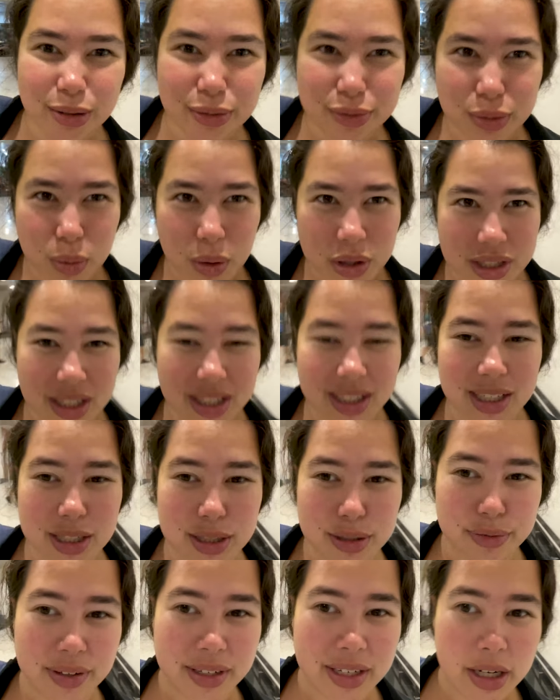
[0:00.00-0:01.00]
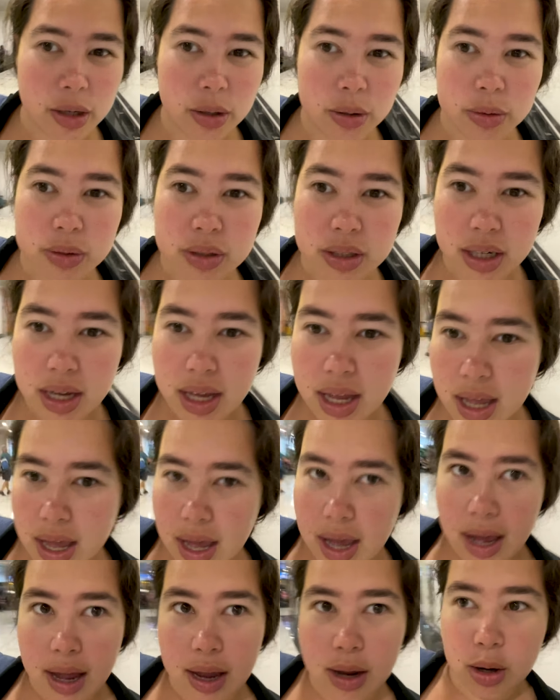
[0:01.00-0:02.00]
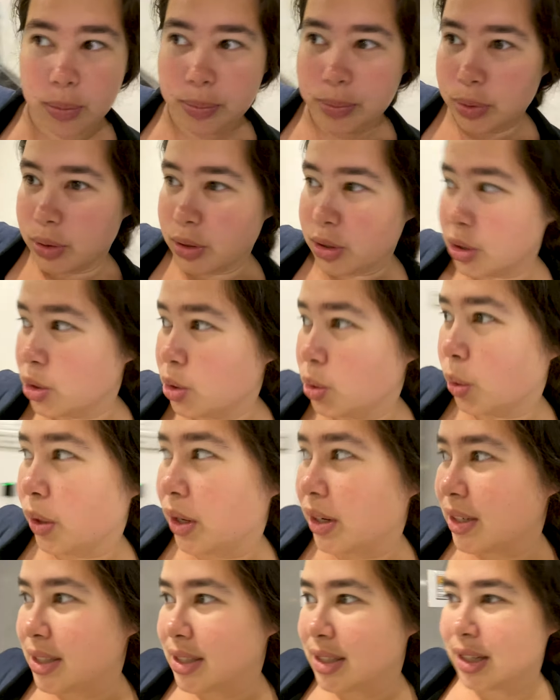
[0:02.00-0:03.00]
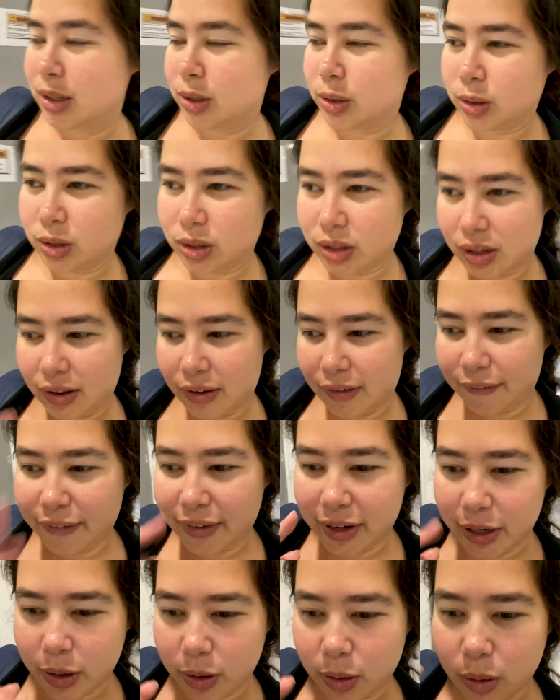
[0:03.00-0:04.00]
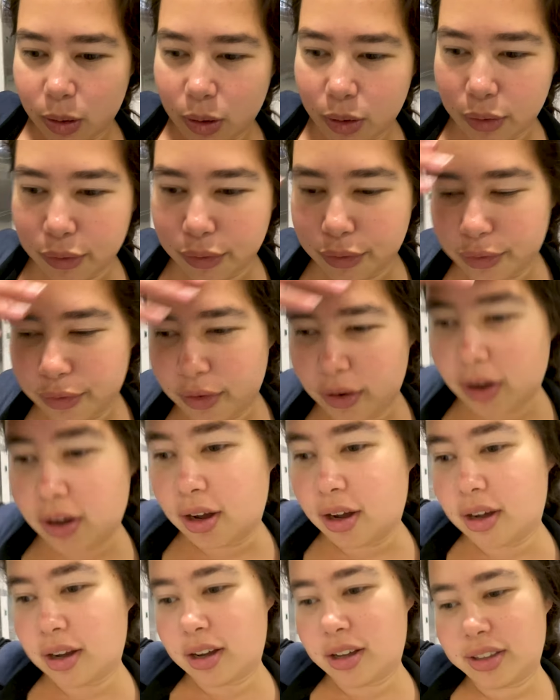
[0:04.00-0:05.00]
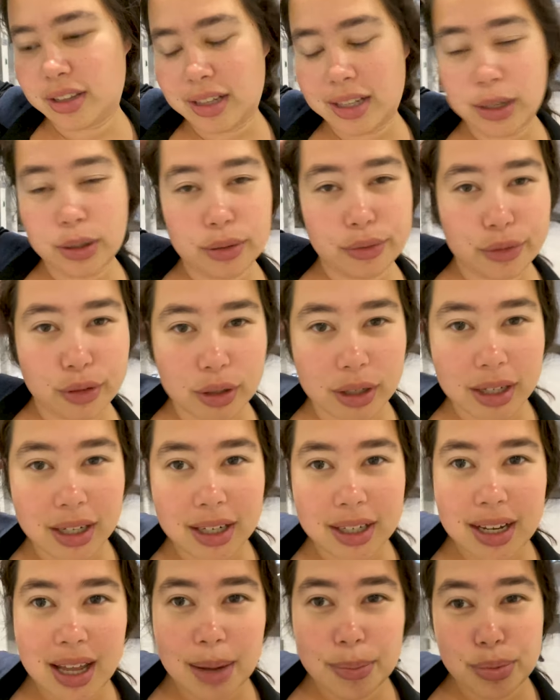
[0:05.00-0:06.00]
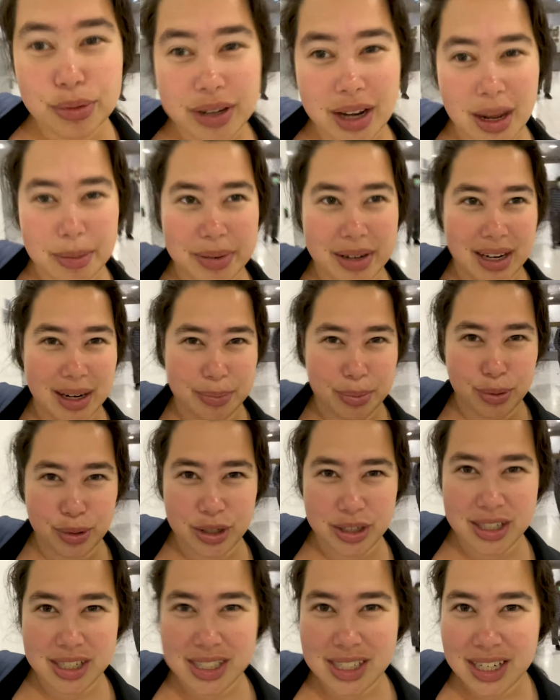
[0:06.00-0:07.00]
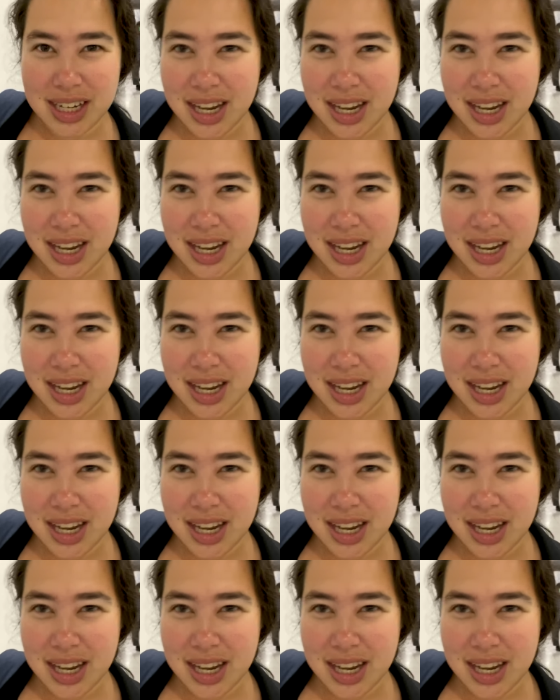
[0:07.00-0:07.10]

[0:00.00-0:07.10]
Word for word: you for watching this video. I hope you enjoyed this little uh, video of uh, the layover in Abu Dhabi airport